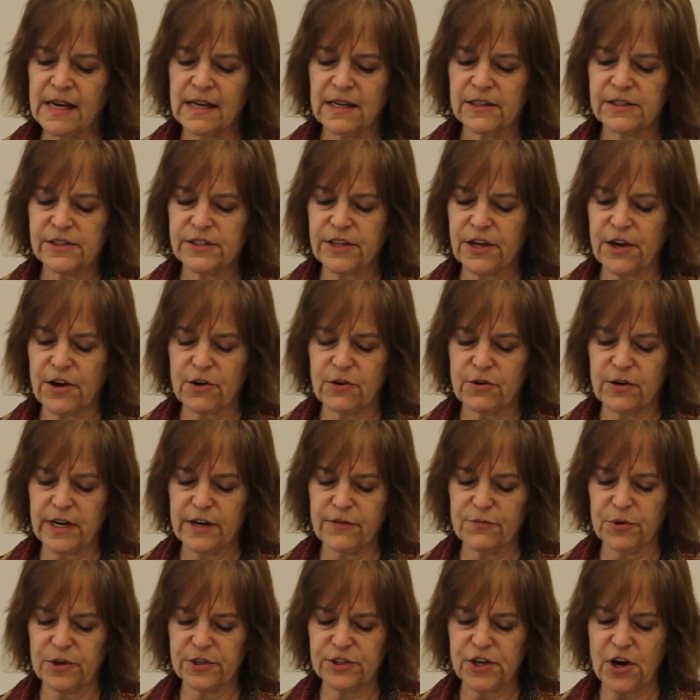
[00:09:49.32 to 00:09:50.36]
So
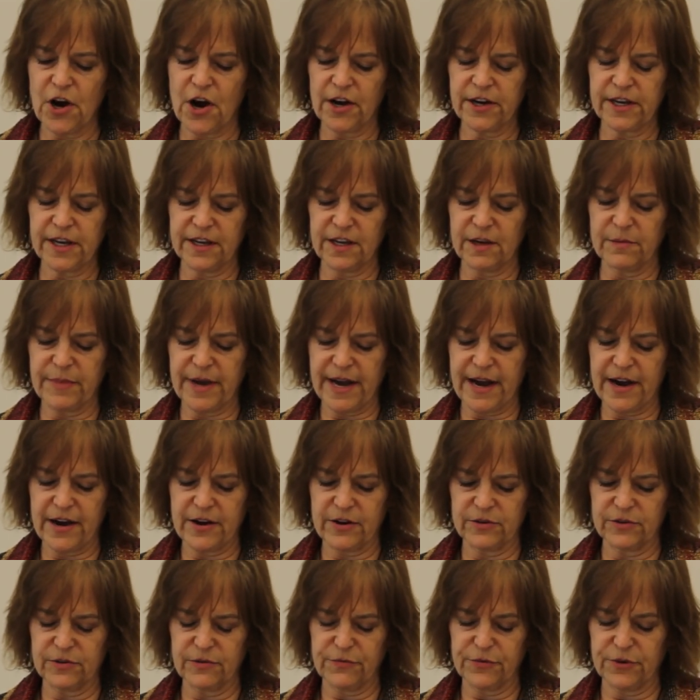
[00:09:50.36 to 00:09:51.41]
if we're talking
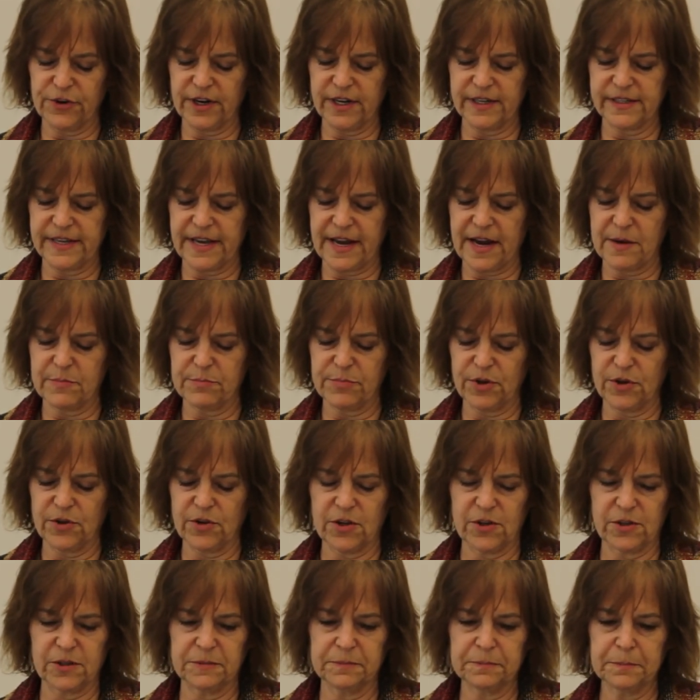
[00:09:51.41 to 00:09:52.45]
about, for
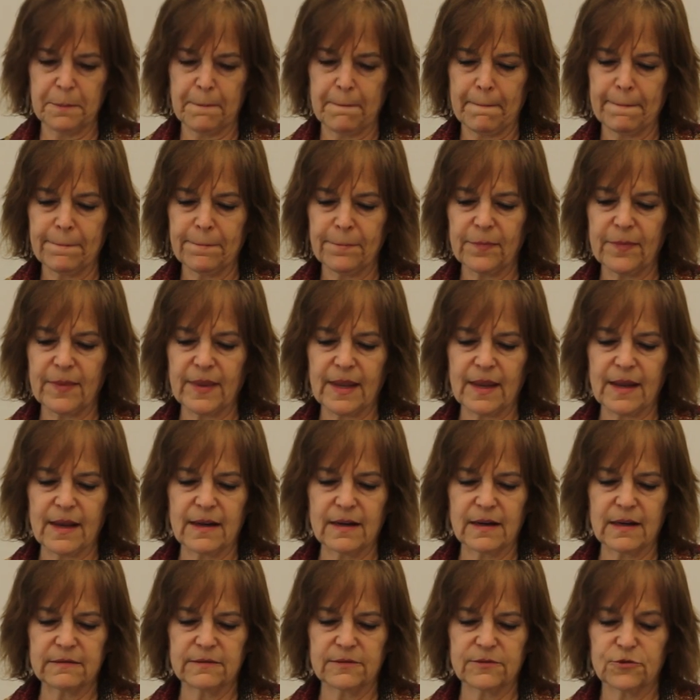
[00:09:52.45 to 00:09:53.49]
example,
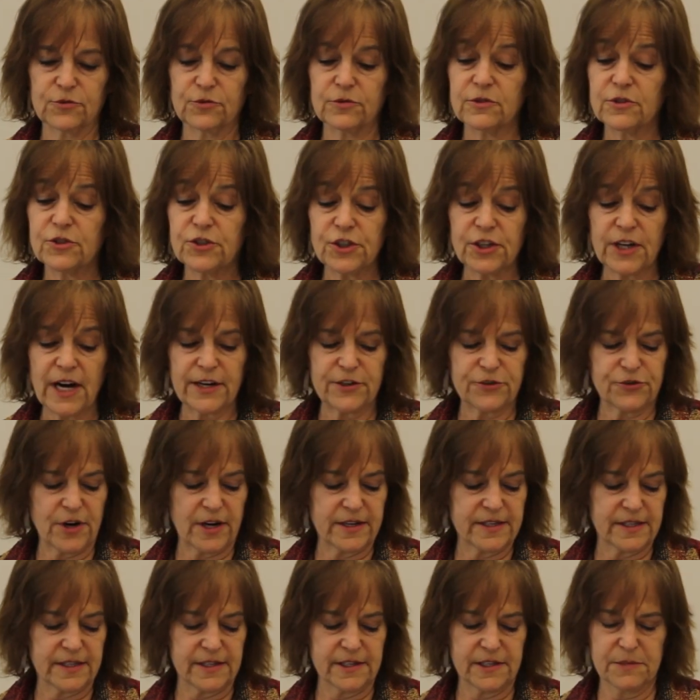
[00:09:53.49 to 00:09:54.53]
should I
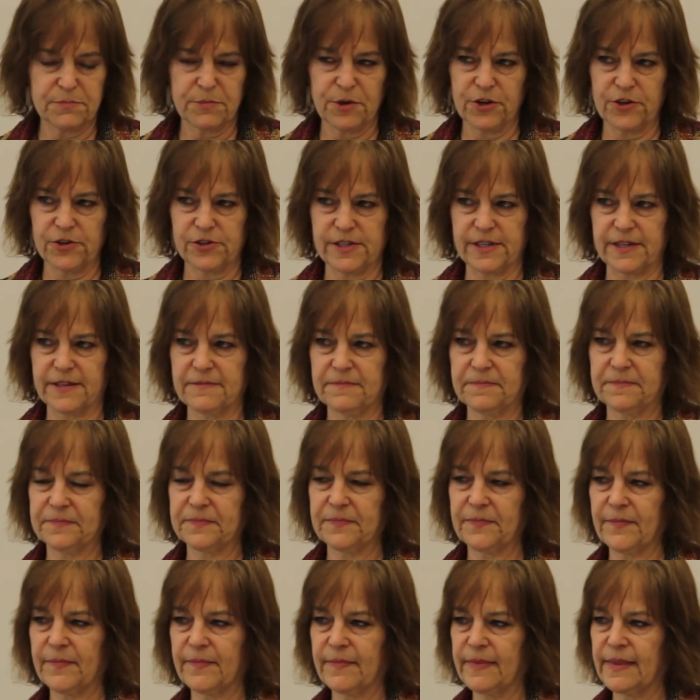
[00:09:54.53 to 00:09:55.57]
trust this person?
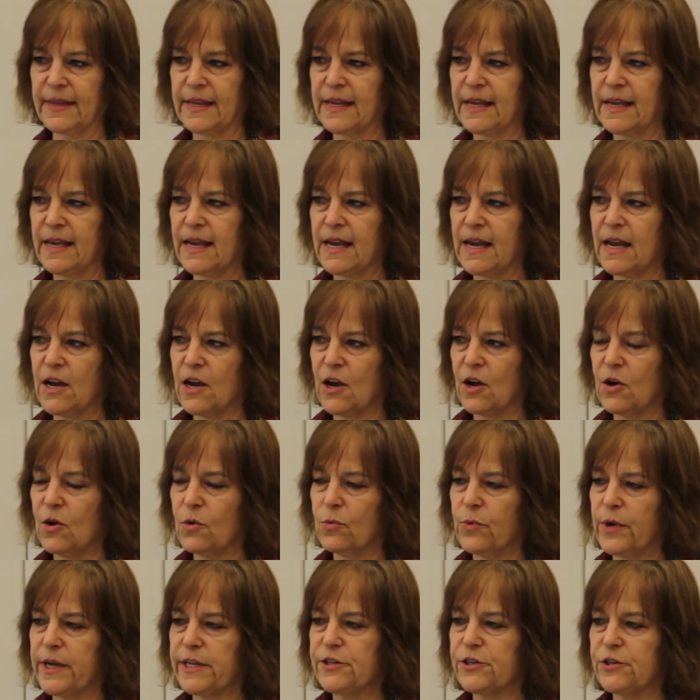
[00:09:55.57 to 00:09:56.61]

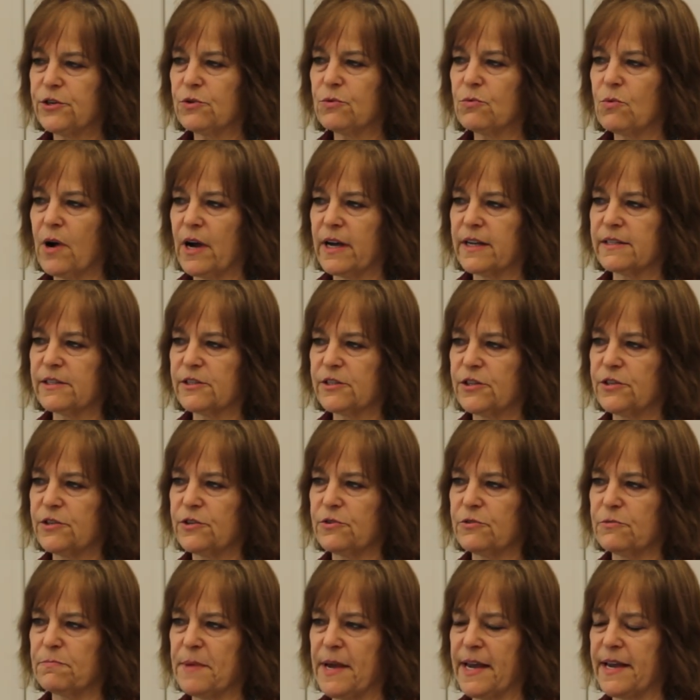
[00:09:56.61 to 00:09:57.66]
we do want
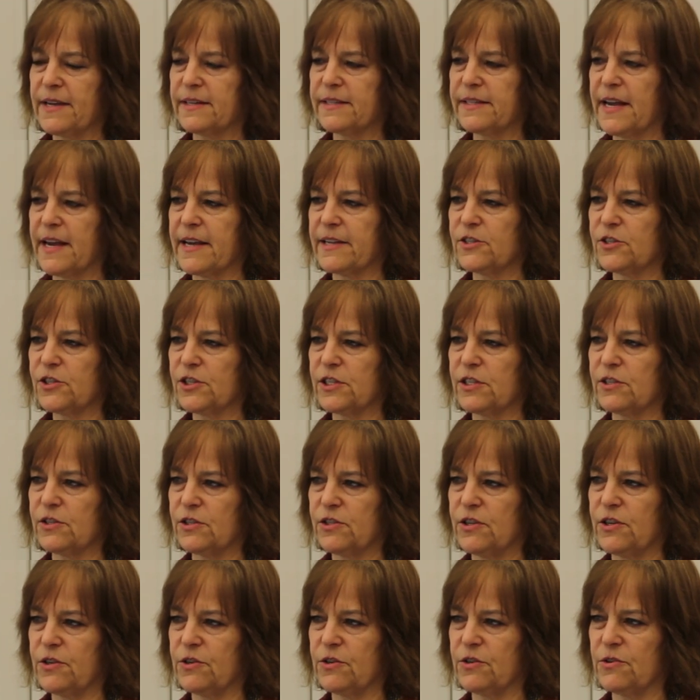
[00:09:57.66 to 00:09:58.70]
to pay attention
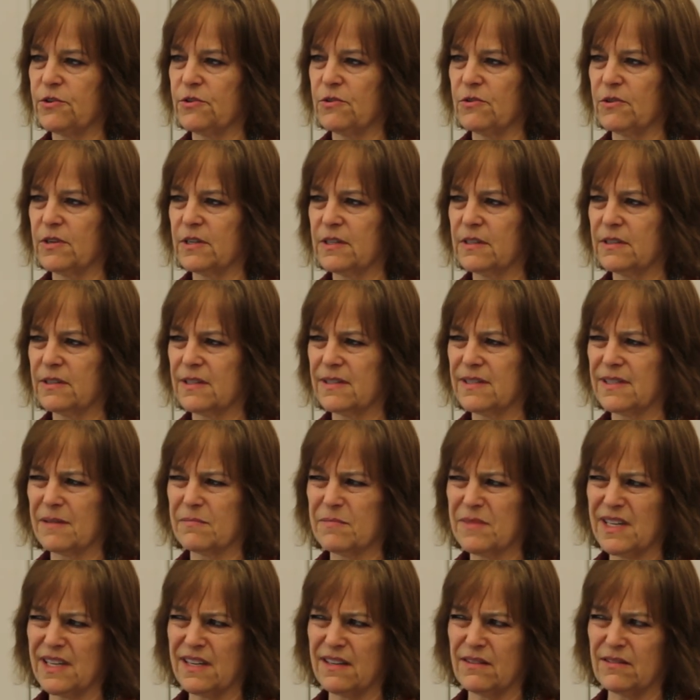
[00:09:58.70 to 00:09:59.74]
to, does
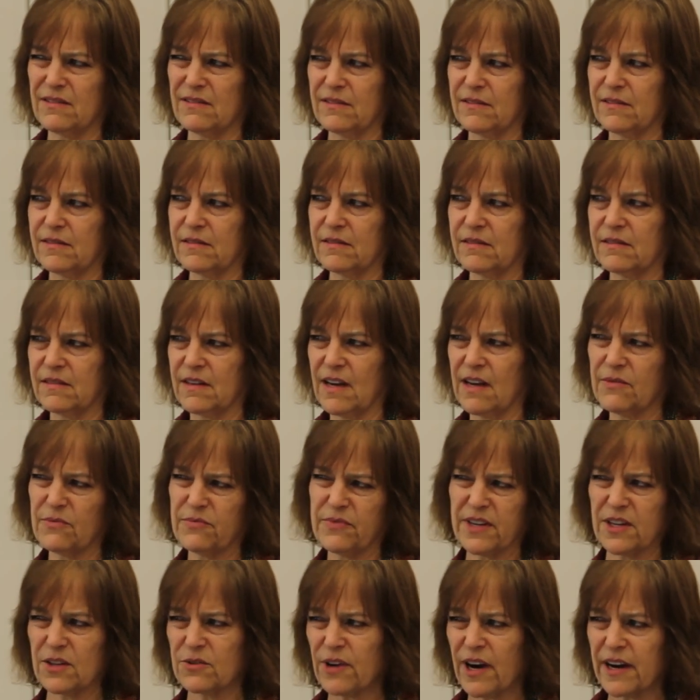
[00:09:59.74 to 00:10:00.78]
something not
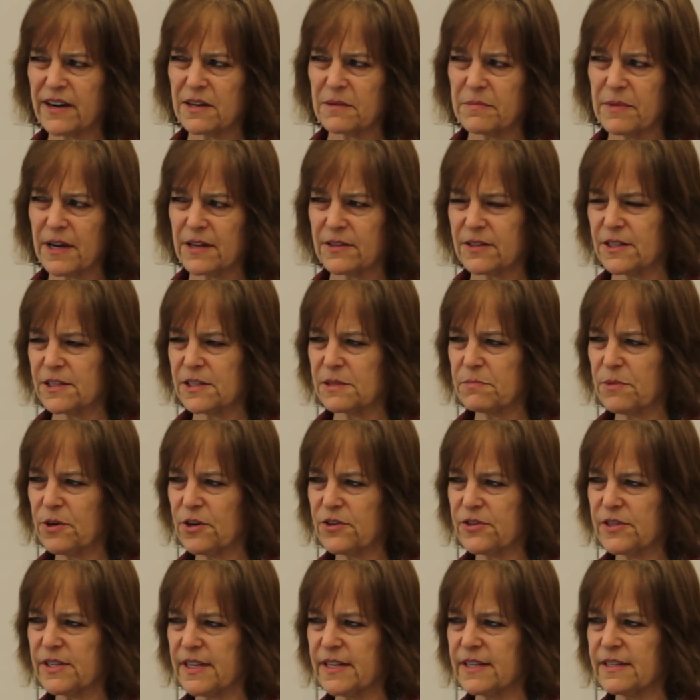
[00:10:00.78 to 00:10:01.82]
feel right about this
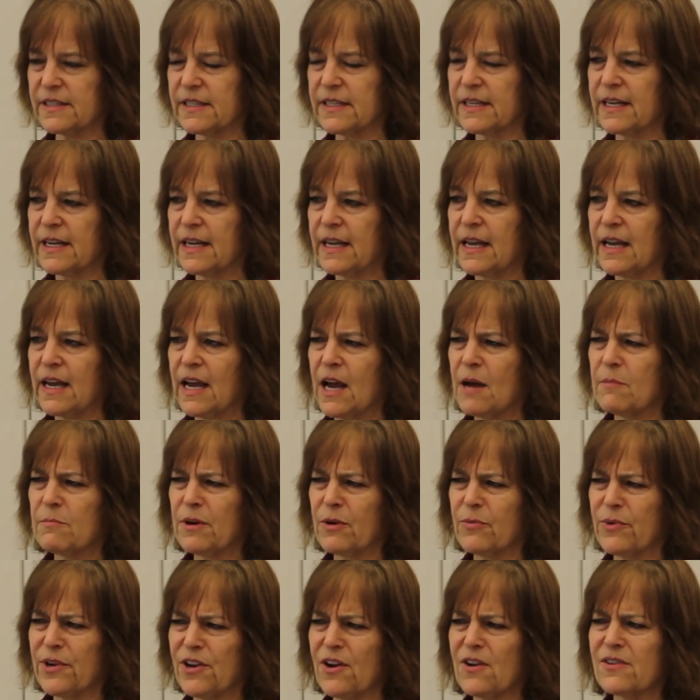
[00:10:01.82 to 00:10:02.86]
person?
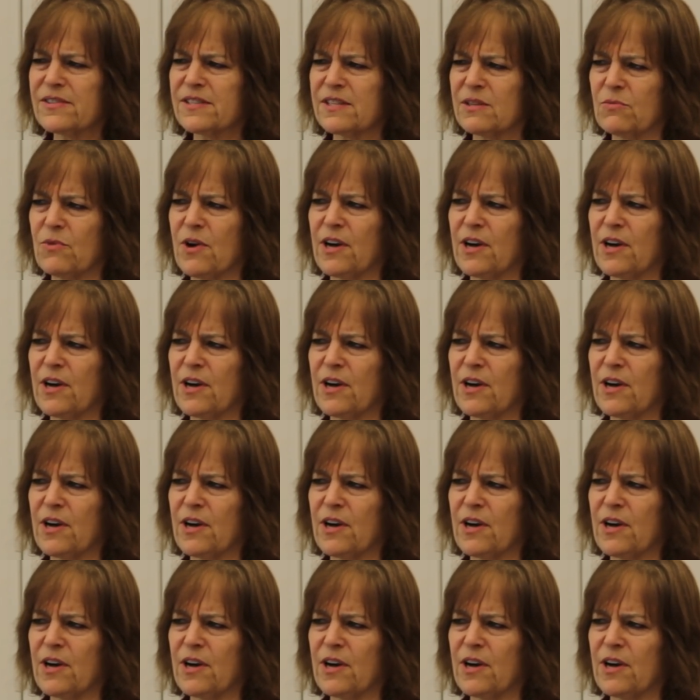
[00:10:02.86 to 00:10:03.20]
But we also